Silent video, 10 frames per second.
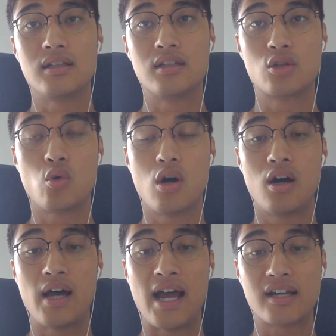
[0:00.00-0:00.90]
the
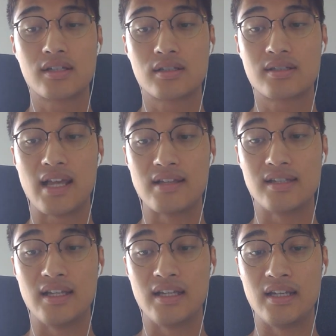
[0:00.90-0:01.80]
quad acts as
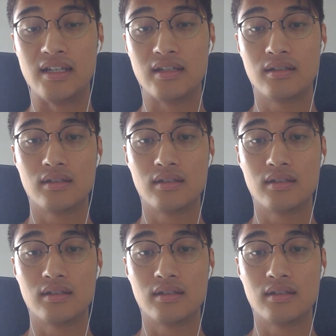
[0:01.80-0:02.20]
a